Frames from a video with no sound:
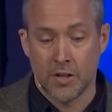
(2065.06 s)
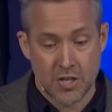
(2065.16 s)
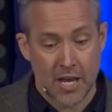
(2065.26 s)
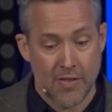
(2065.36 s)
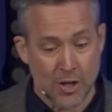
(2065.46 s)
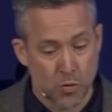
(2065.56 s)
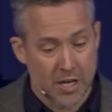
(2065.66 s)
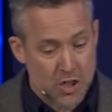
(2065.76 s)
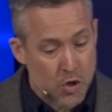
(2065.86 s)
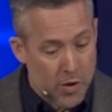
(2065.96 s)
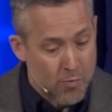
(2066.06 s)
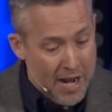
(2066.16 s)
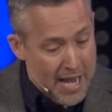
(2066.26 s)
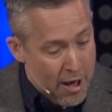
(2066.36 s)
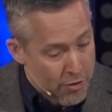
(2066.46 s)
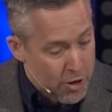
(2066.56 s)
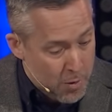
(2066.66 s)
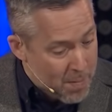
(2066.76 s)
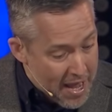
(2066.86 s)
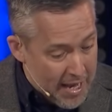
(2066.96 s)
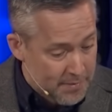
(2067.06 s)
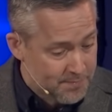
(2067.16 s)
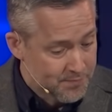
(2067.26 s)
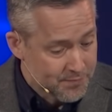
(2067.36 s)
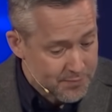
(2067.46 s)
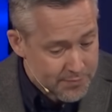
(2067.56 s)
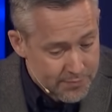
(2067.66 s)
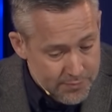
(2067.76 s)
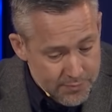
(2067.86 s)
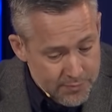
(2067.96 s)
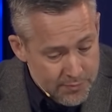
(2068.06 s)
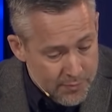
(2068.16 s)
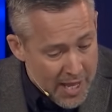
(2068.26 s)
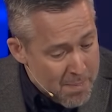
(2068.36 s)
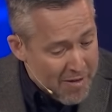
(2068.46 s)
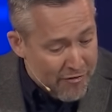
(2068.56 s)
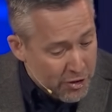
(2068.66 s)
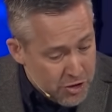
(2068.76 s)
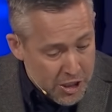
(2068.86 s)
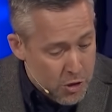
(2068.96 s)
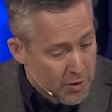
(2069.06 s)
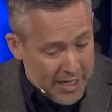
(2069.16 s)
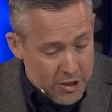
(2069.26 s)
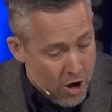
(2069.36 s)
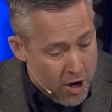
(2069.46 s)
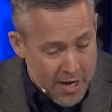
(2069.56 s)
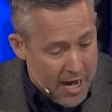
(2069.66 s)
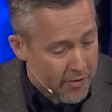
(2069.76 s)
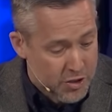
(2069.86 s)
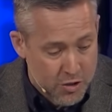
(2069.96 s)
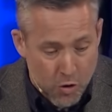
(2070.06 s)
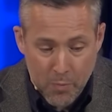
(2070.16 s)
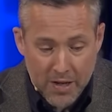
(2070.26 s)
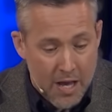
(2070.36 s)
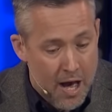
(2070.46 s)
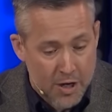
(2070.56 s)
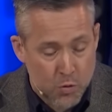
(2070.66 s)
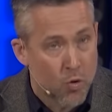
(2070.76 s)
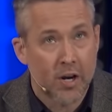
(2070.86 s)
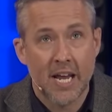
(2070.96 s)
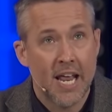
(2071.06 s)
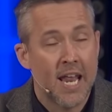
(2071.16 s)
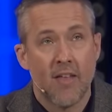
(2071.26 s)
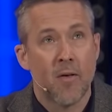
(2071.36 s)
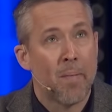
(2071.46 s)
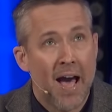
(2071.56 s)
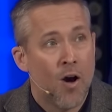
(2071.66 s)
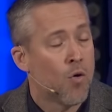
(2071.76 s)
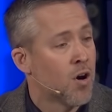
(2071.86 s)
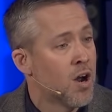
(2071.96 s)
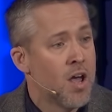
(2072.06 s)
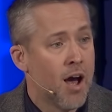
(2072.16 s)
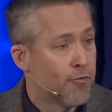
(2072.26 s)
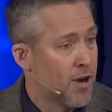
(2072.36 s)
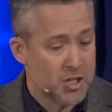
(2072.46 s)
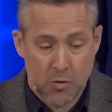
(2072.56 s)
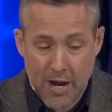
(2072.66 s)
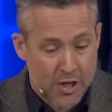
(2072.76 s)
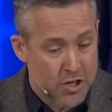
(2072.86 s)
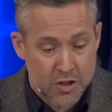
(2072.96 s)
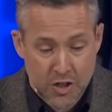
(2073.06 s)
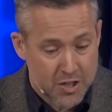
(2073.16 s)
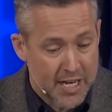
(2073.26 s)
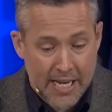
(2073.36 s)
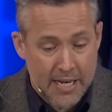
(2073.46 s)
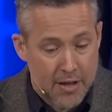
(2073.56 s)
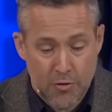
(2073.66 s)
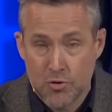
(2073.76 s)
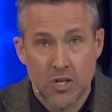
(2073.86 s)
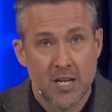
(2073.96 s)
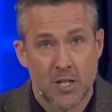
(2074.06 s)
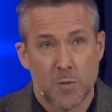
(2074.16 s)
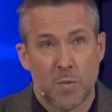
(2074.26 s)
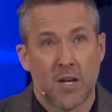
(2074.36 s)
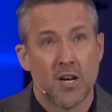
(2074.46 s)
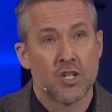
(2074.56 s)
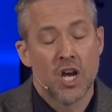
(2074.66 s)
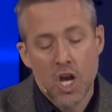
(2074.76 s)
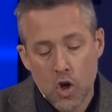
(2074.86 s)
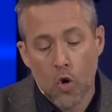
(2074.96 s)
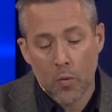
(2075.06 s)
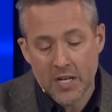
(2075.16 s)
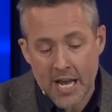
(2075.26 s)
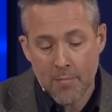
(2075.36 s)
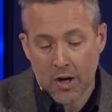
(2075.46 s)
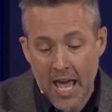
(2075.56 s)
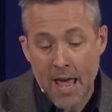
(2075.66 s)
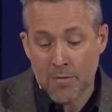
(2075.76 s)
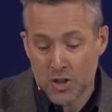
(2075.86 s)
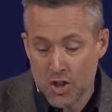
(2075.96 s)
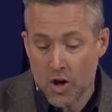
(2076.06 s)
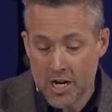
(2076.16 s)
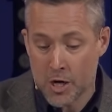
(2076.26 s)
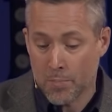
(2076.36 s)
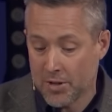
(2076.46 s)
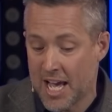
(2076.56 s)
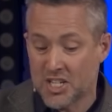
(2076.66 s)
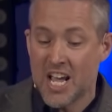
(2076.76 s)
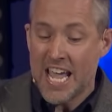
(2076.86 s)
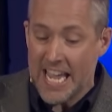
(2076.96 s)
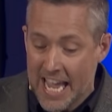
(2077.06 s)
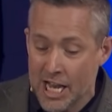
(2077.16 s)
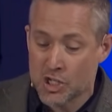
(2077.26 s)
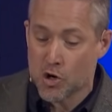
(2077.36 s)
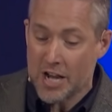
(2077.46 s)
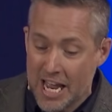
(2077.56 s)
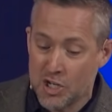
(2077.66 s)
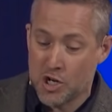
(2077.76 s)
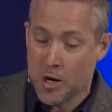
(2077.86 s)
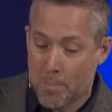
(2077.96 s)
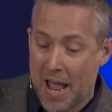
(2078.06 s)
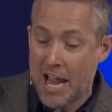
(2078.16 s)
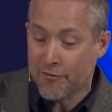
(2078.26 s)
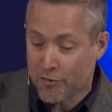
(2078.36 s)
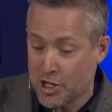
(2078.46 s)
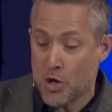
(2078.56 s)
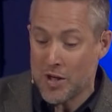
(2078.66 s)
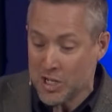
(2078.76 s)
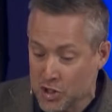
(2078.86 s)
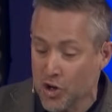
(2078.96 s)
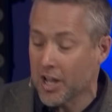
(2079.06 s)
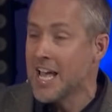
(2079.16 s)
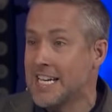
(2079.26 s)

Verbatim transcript: You see, that's what he's doing right now through your pain. It may feel to you like a dark night of the soul, but God is working in it the power of resurrection, just like He did through Jesus, because your Redeemer came and stood in your place. He entered into your pain for you, He took